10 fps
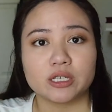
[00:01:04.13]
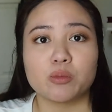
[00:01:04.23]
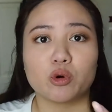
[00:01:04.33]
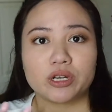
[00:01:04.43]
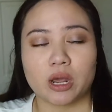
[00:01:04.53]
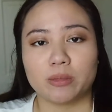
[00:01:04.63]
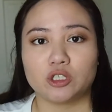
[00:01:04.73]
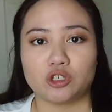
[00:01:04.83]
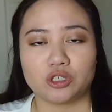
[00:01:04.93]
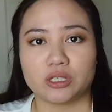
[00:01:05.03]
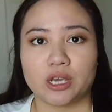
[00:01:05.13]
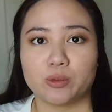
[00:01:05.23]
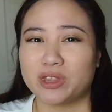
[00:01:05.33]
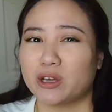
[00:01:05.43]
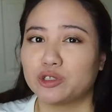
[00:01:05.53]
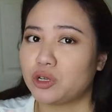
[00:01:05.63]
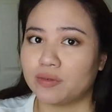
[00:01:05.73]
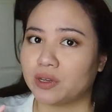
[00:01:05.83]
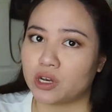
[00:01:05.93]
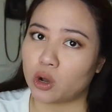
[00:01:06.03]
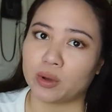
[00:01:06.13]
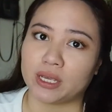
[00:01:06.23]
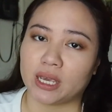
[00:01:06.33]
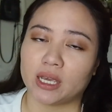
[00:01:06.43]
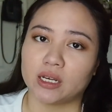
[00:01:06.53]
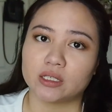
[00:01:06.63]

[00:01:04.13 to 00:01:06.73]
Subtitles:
more damage to your skin without you even knowing it.